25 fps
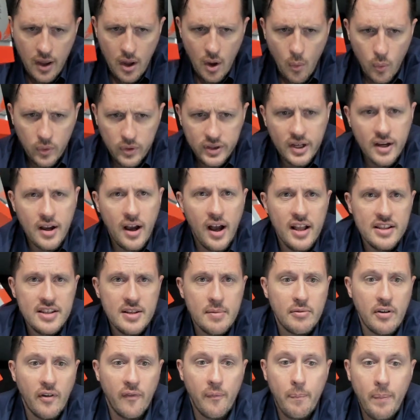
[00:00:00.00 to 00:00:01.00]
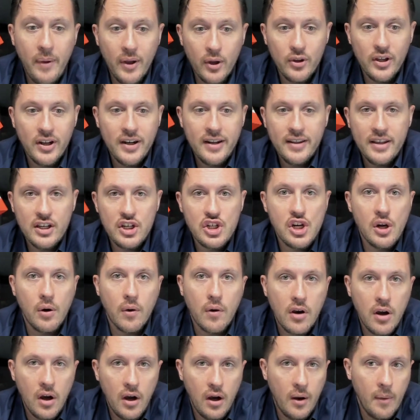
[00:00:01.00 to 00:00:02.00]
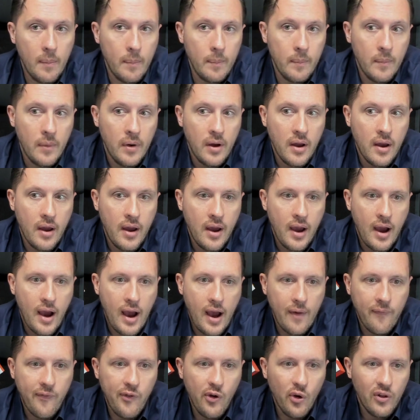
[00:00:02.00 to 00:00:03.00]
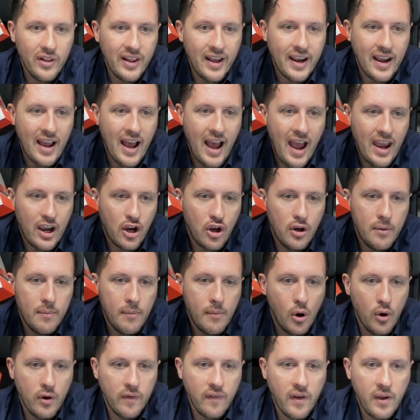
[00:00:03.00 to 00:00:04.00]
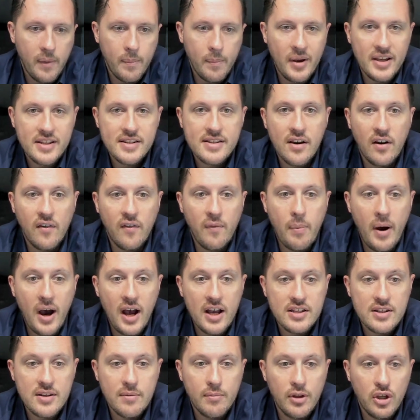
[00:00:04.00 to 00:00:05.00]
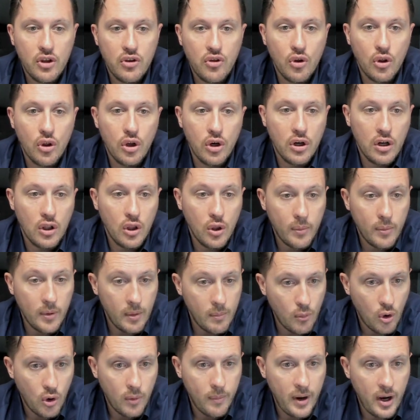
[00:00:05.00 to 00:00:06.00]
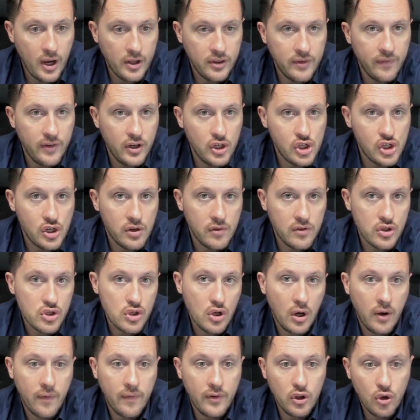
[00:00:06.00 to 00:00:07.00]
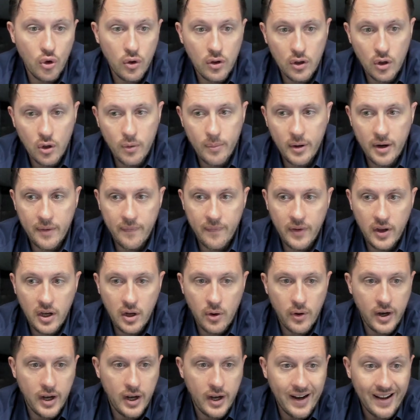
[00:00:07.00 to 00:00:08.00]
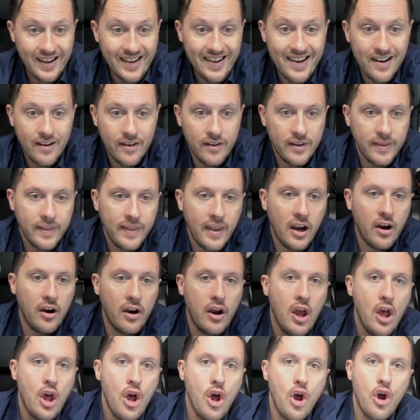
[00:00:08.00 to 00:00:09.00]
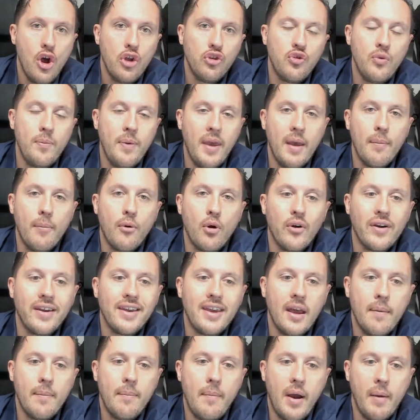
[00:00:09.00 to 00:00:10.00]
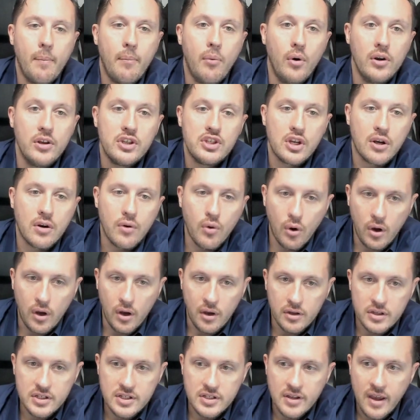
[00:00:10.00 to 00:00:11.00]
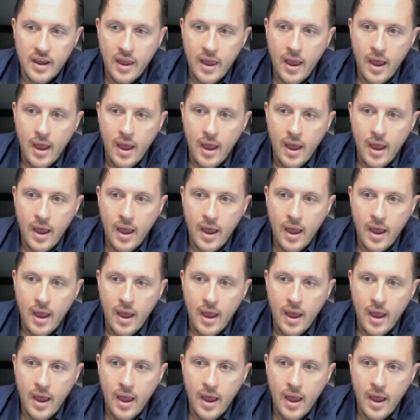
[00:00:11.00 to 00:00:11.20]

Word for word: with the concept of build it and they shall come, I feel like I could motivate myself possibly to learn a little bit more about DaVinci Resolve and do a little bit of video editing here and there to be able to get my points across.